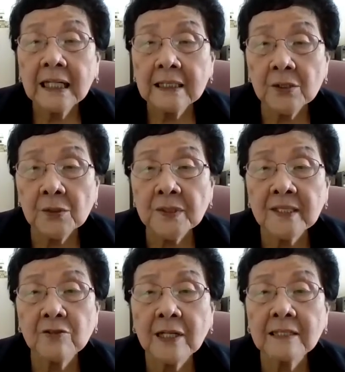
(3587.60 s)
use
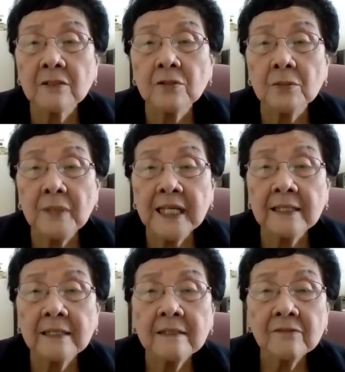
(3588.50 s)
a drug to make
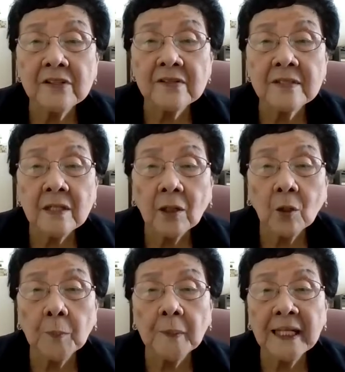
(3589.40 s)
this
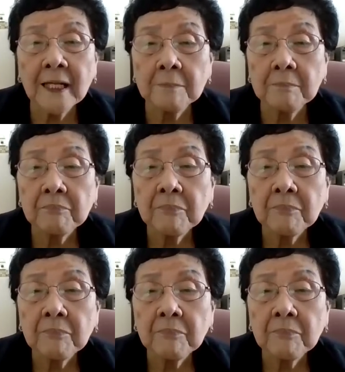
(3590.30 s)
open up